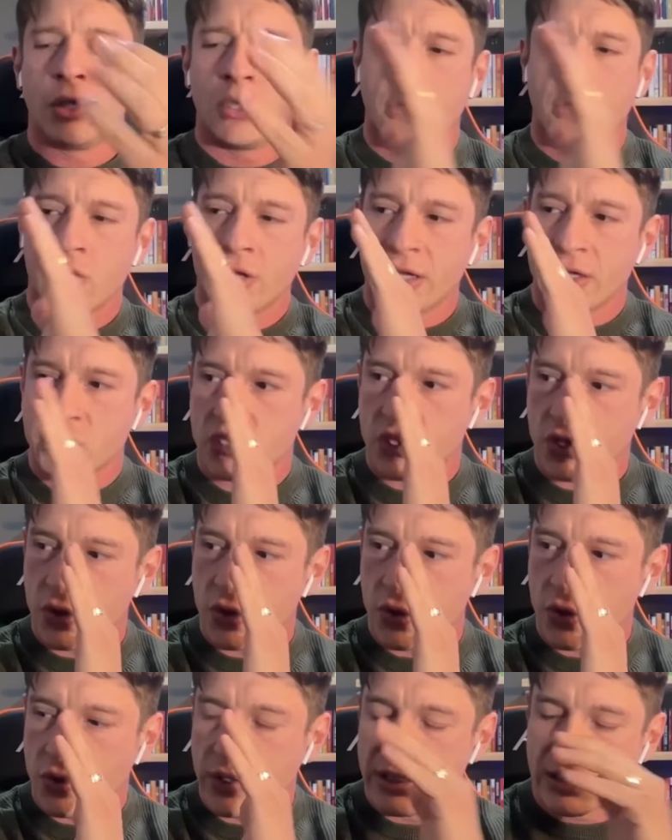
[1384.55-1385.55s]
okay,
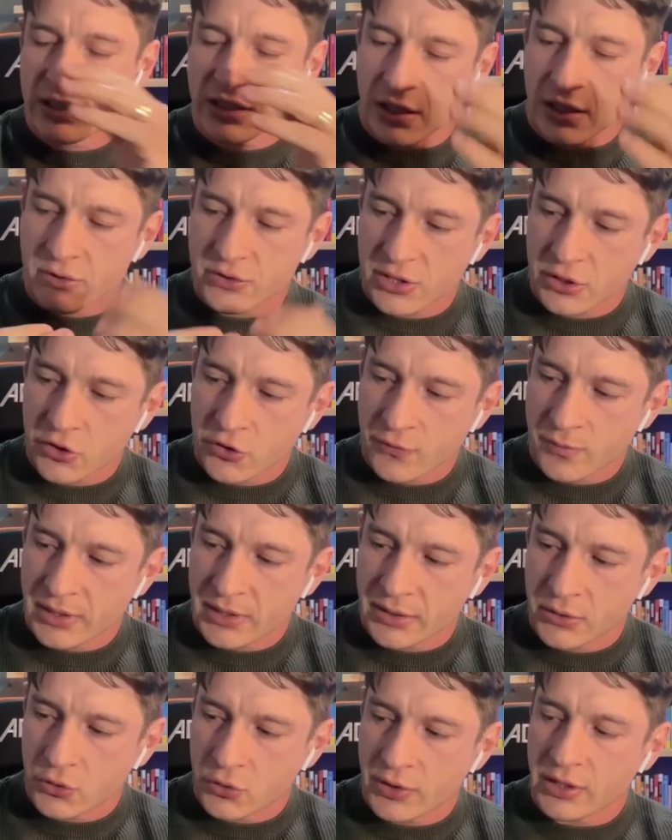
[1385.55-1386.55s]
so it sounds like you've
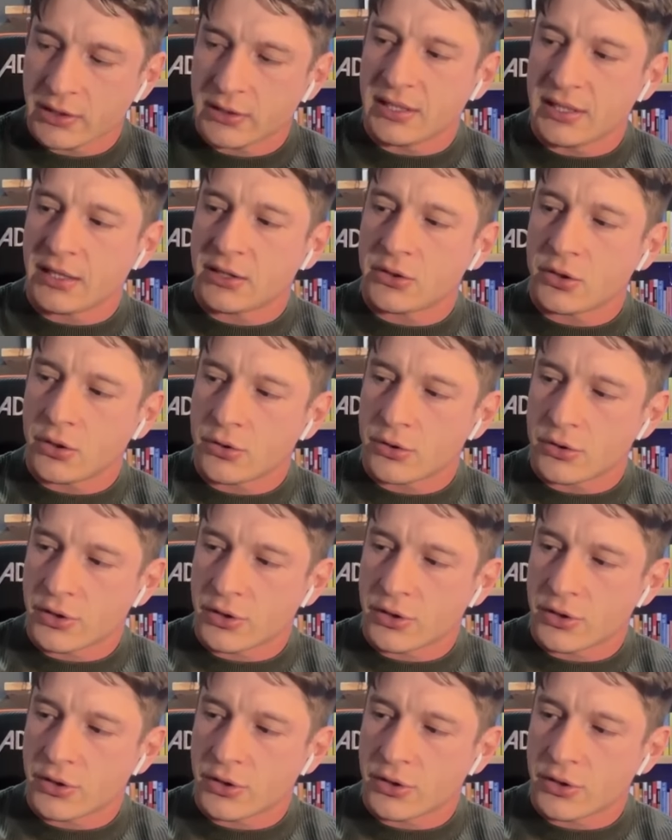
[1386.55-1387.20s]
been doing TikTok